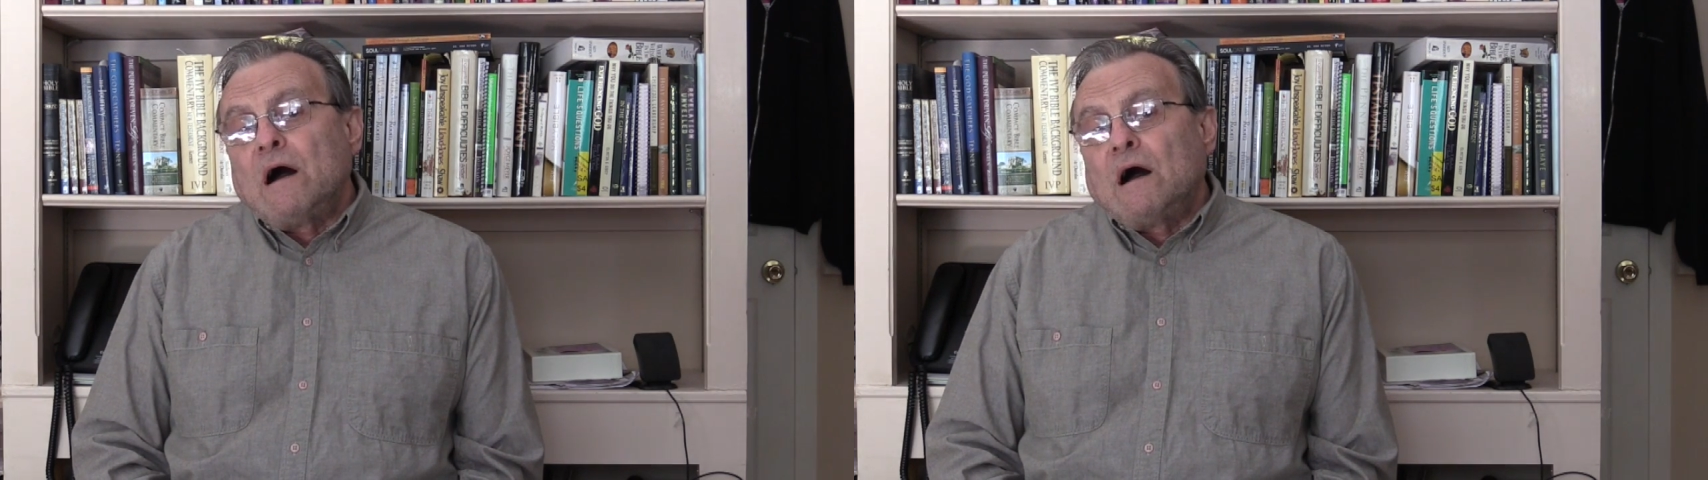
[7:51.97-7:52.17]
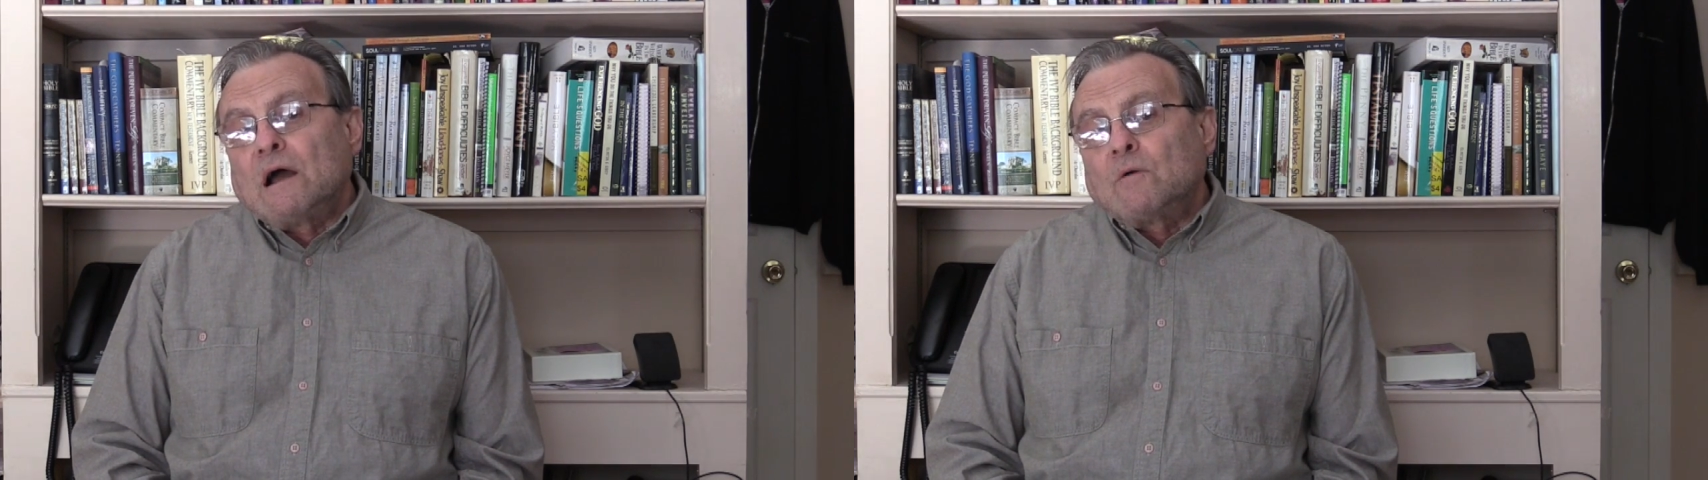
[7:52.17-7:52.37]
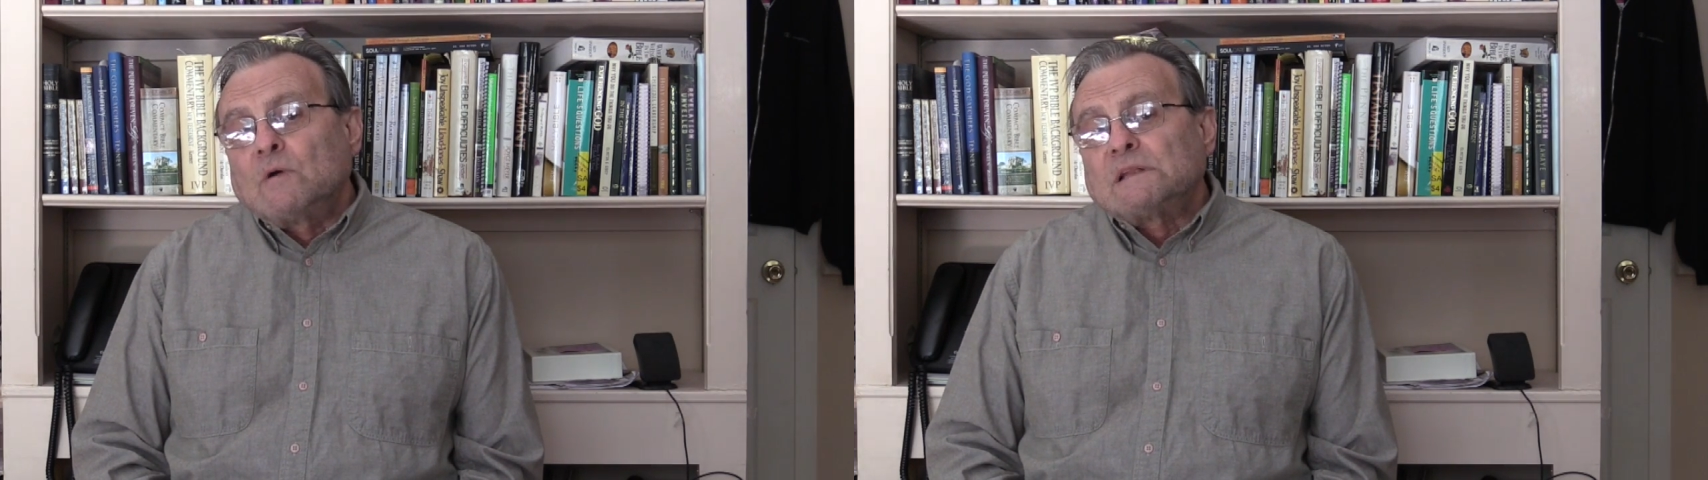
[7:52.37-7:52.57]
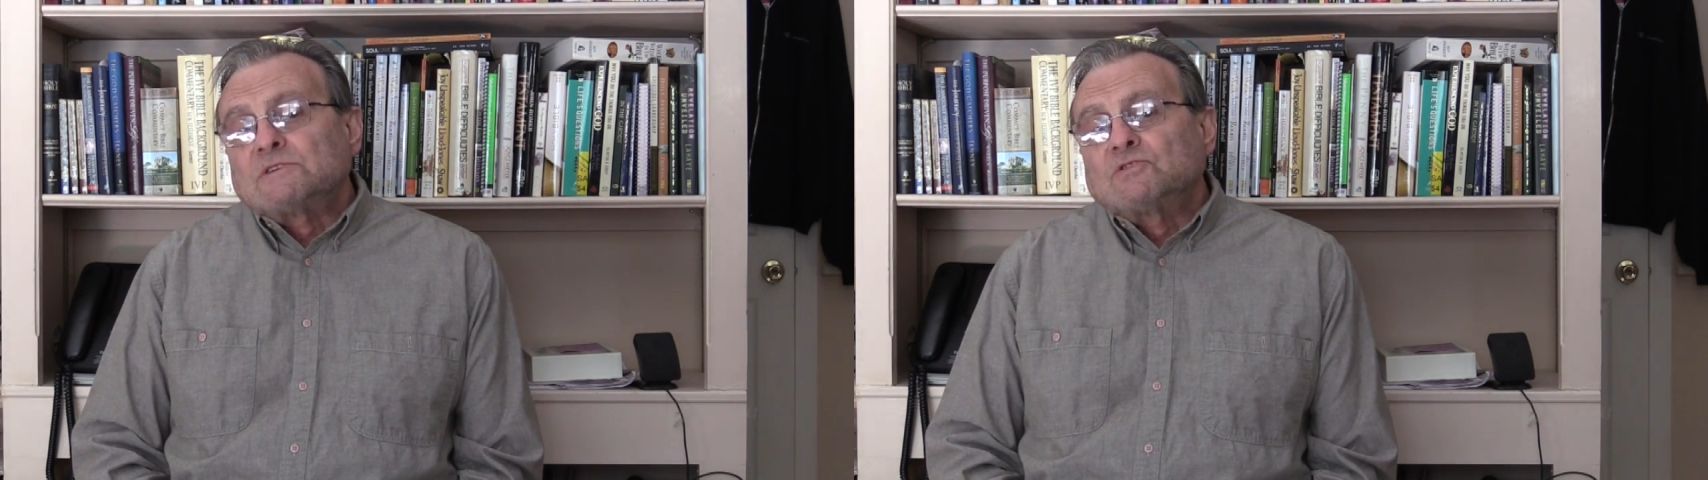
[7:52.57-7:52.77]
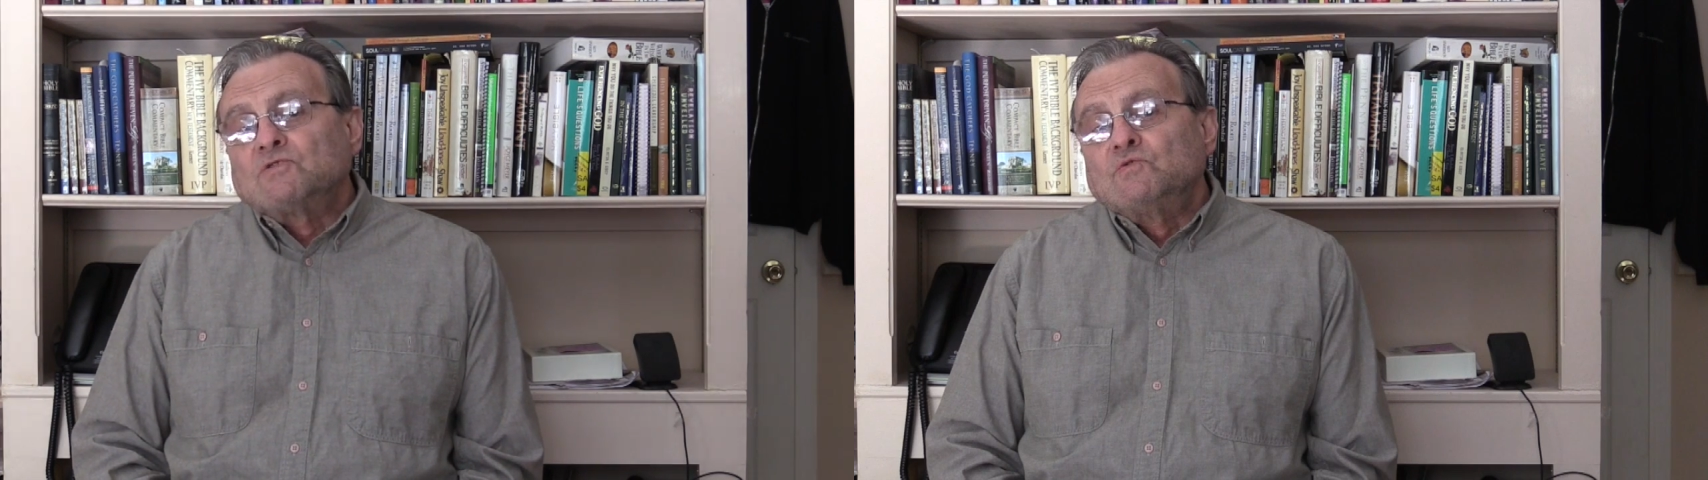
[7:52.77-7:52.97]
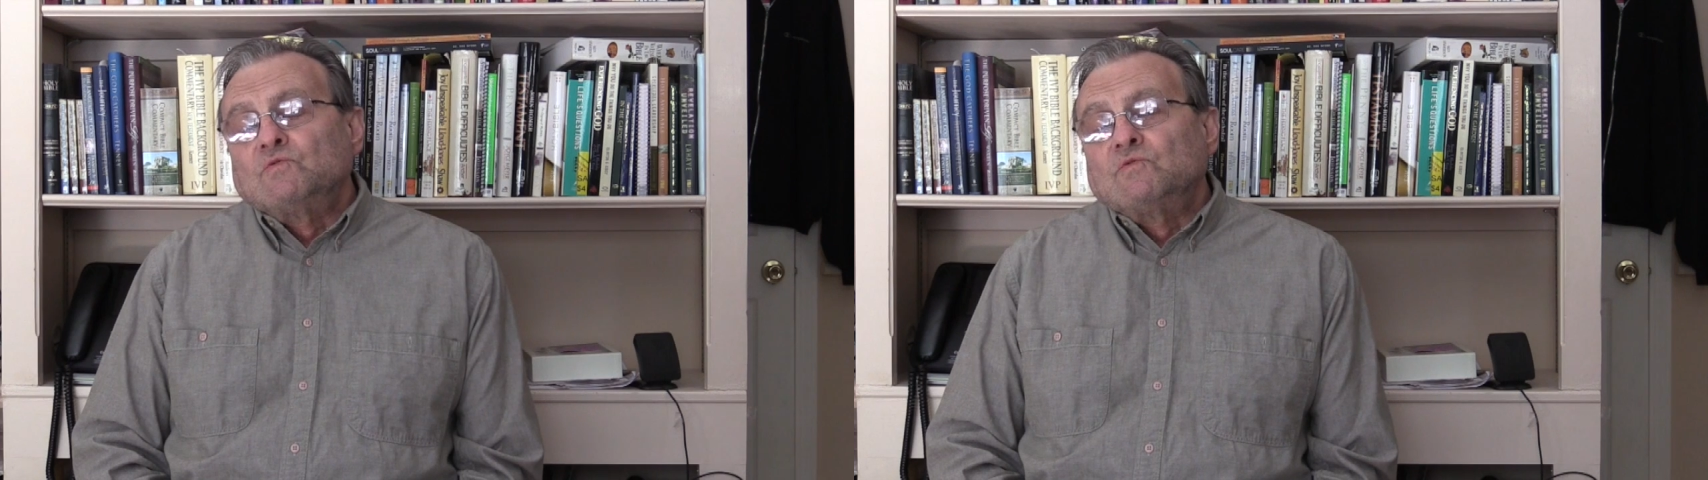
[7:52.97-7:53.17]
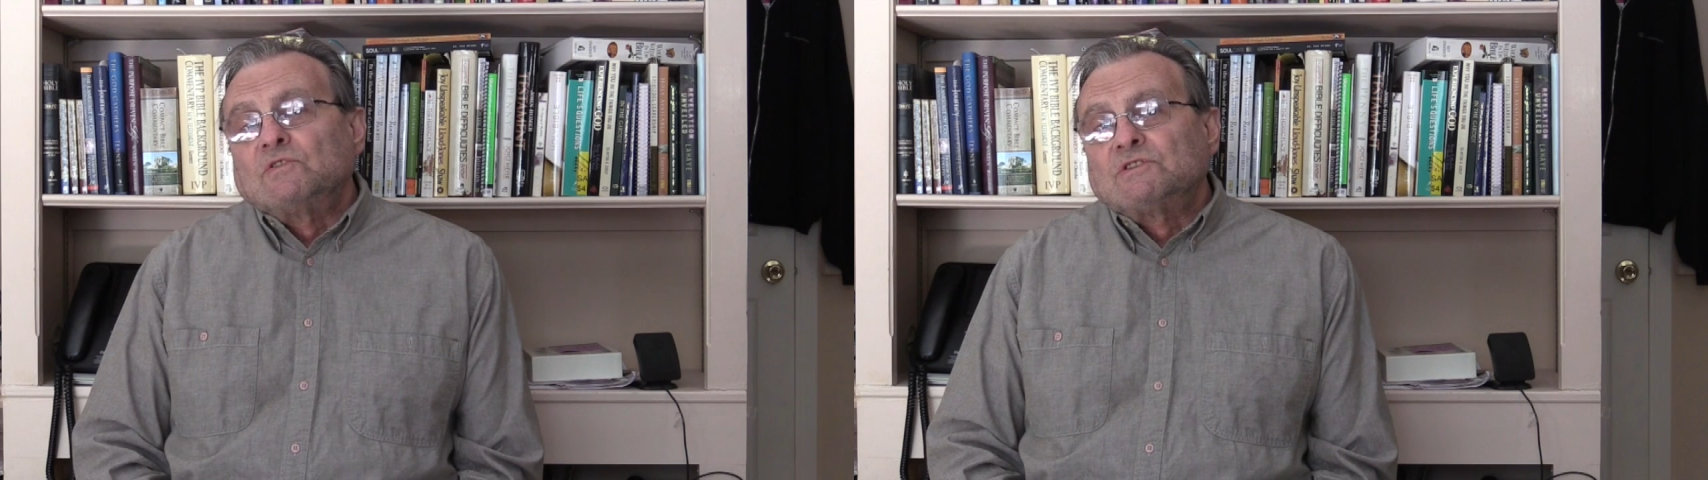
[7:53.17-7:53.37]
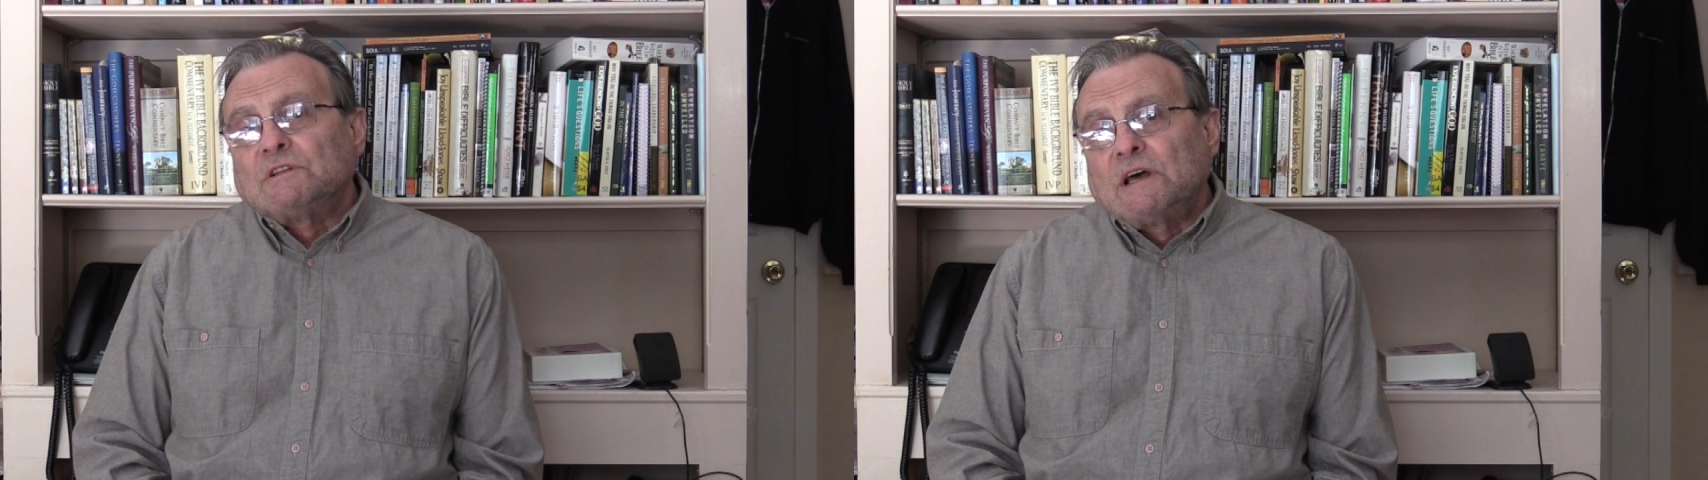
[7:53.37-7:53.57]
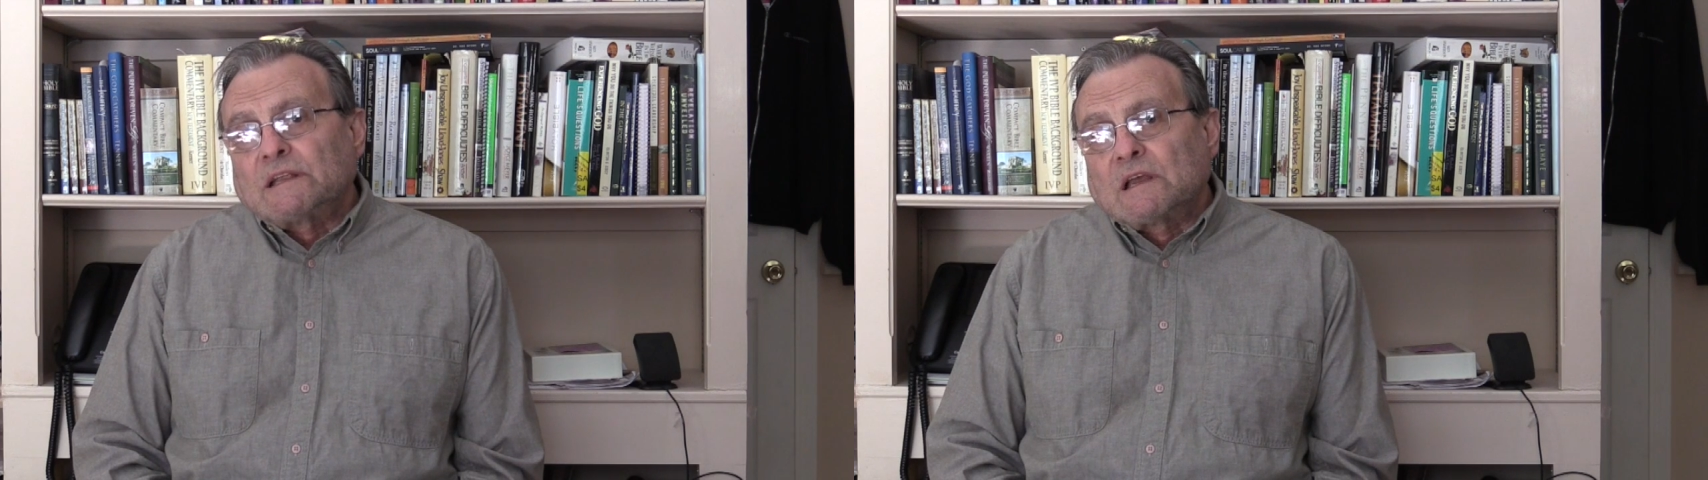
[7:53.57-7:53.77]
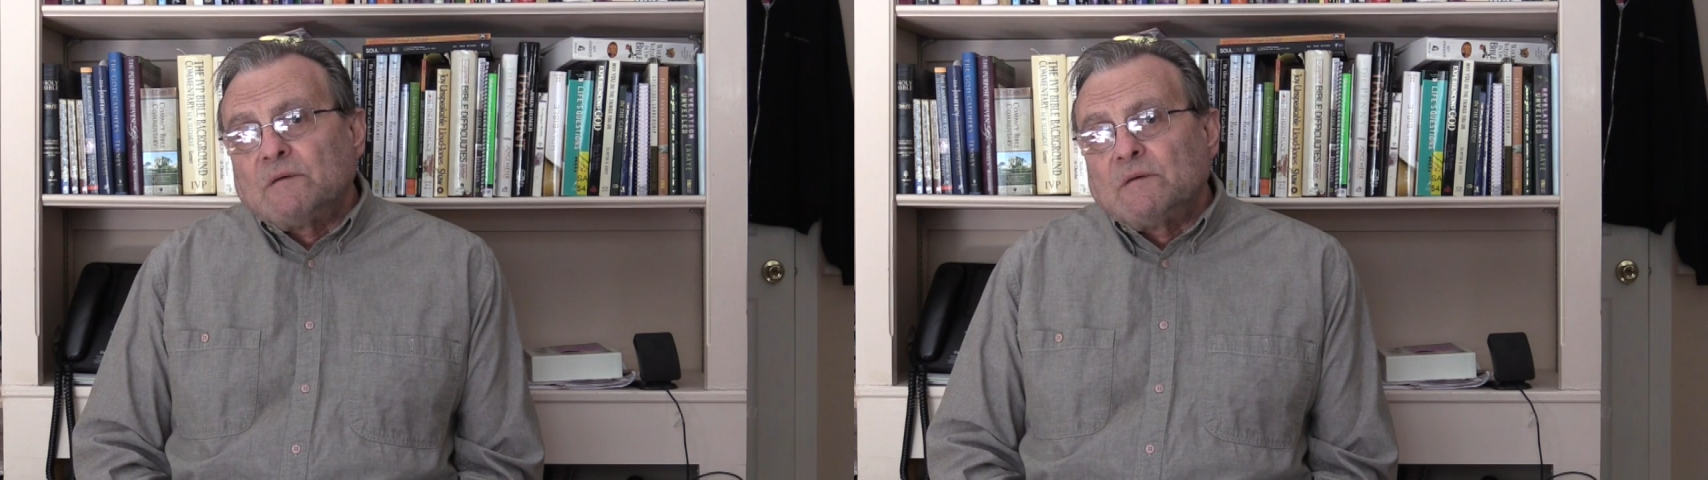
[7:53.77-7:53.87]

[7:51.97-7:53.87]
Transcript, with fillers: I went to the Gillette